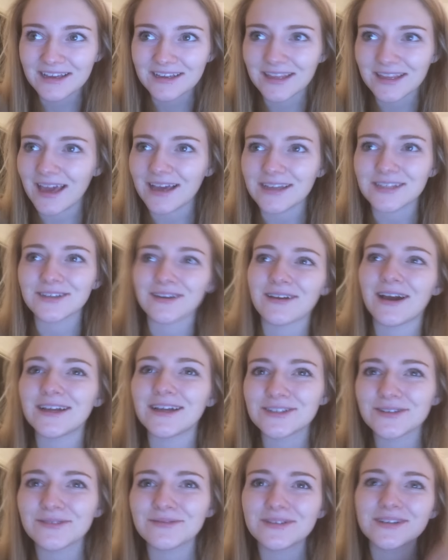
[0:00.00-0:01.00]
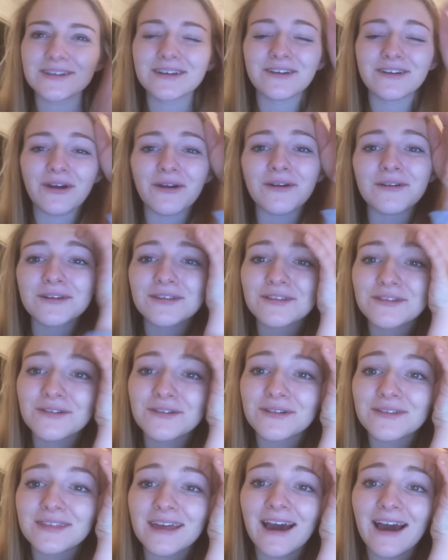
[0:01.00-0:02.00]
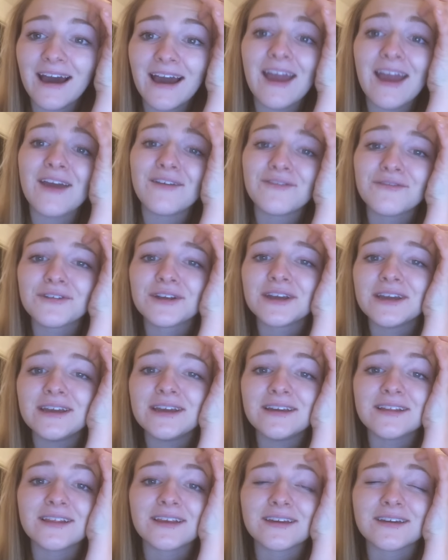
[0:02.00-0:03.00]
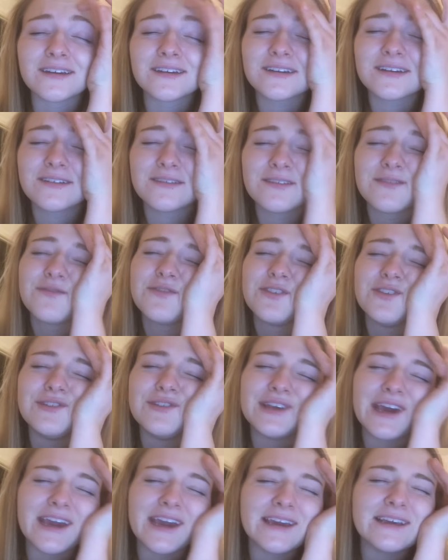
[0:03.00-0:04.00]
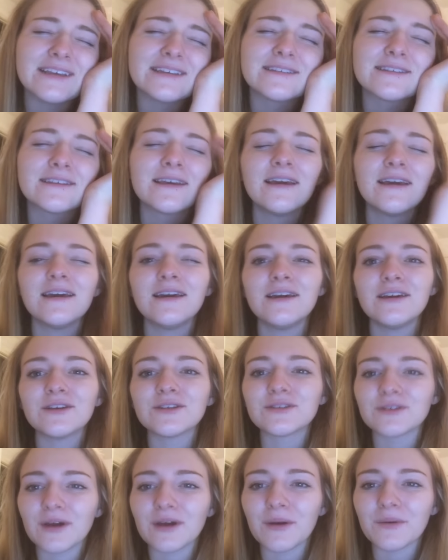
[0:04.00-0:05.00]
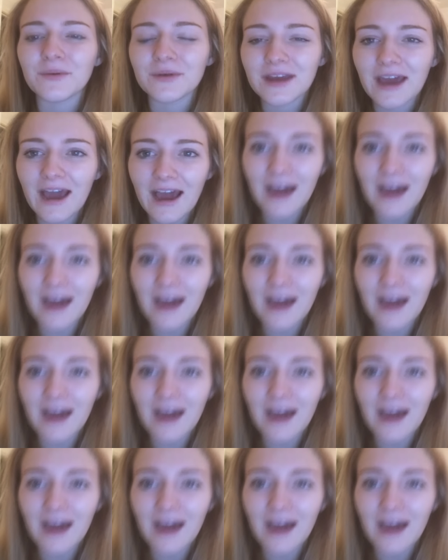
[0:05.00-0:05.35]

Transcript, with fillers: yeah, so I don't want to go through that every, like, few days. So I want to